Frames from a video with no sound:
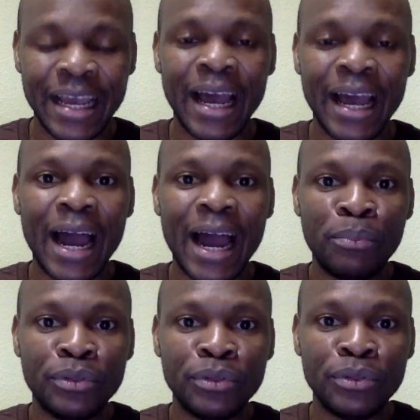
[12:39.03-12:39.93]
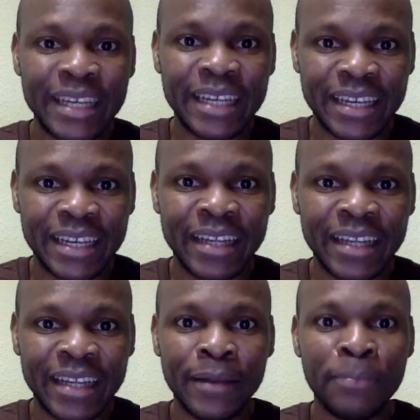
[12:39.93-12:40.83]
are protected
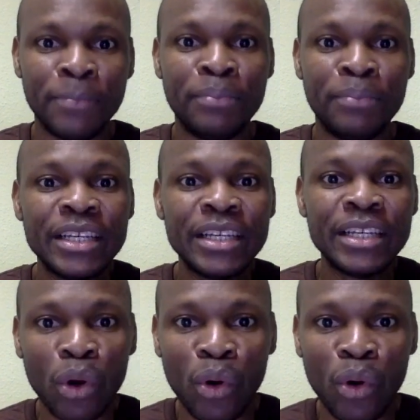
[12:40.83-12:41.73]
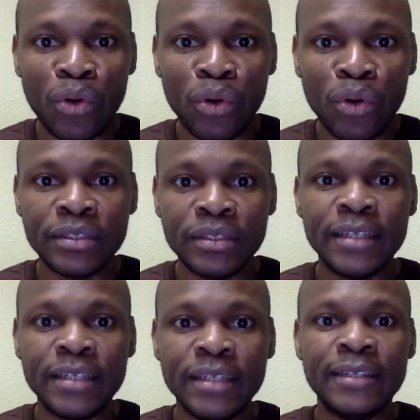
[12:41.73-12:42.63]
based on
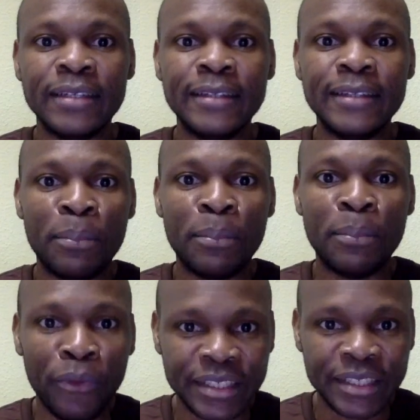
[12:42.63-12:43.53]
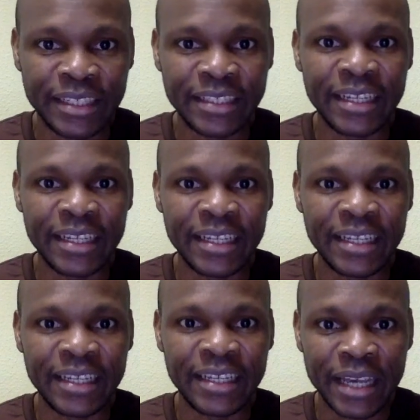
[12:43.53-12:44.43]
the present
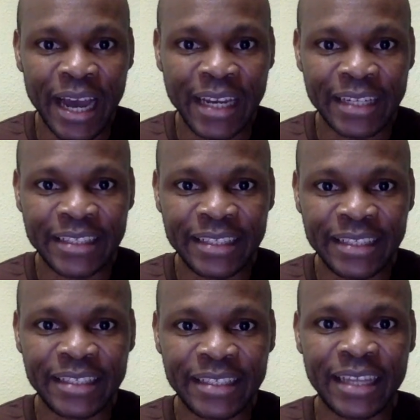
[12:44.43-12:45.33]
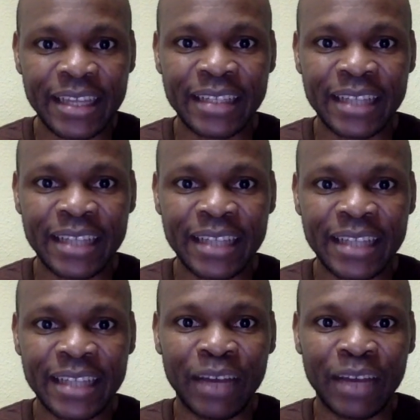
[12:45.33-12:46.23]
realities that are
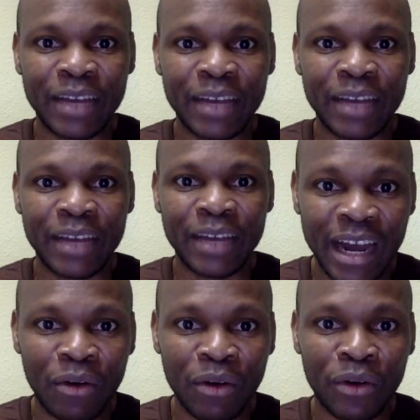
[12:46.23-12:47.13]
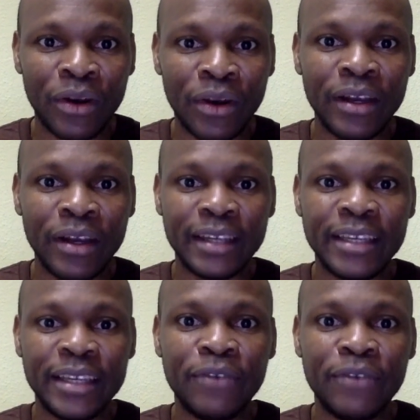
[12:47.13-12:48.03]
within our
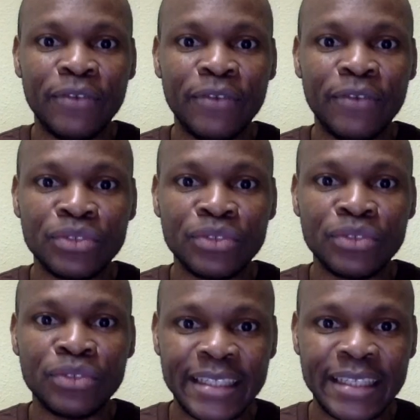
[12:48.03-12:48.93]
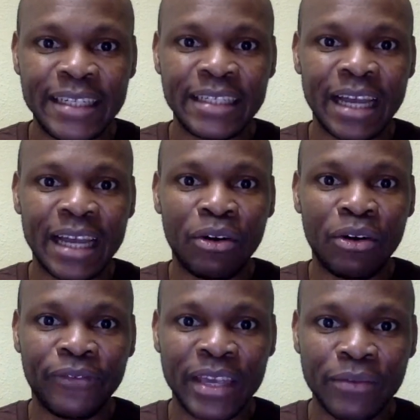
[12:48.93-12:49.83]
given societies, our
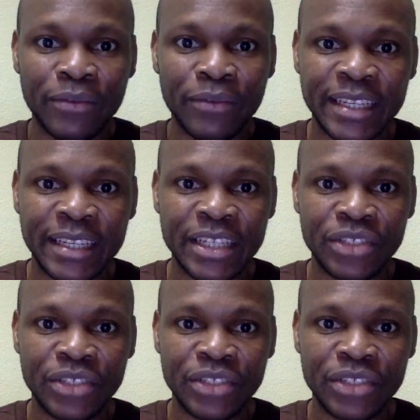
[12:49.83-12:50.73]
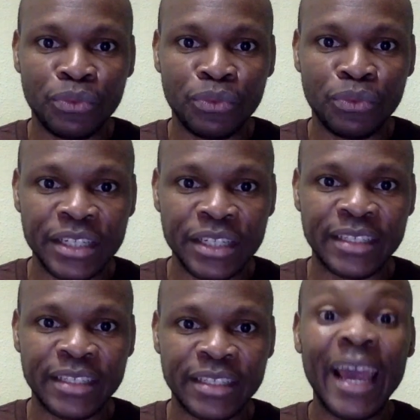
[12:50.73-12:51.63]
given nations, regions,
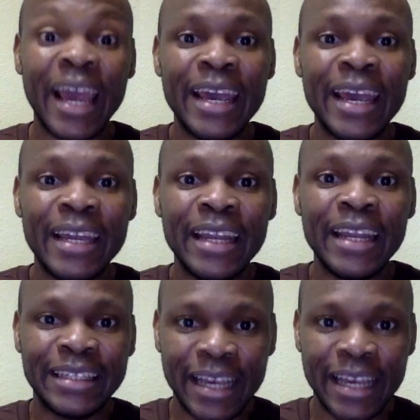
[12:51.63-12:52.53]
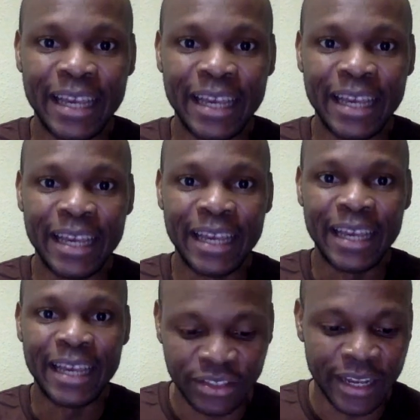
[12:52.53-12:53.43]
and at the
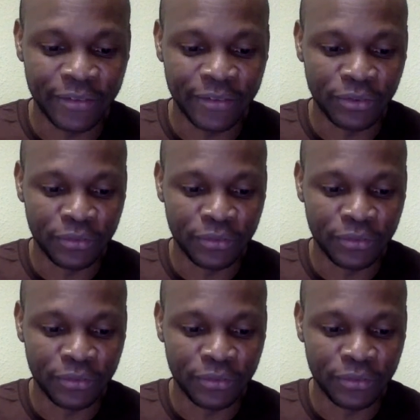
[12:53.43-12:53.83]
international level.